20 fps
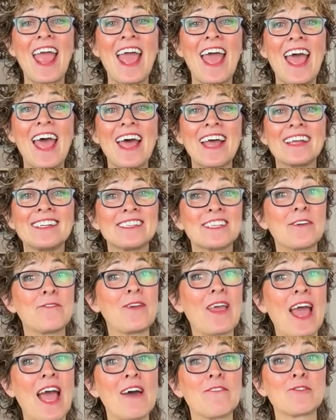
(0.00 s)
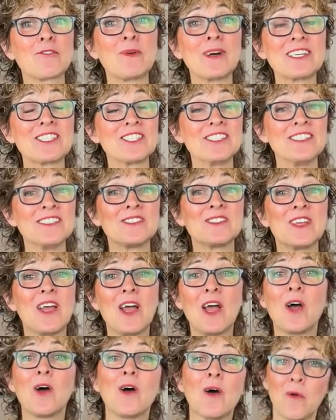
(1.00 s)
And if you have questions,
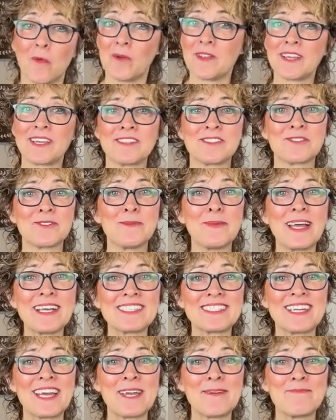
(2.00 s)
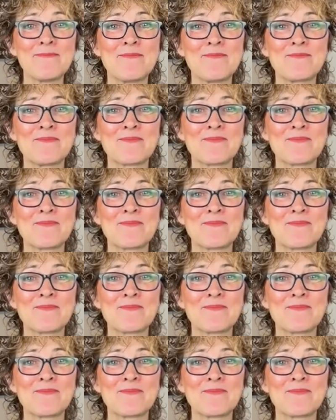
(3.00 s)
we'll answer them next time.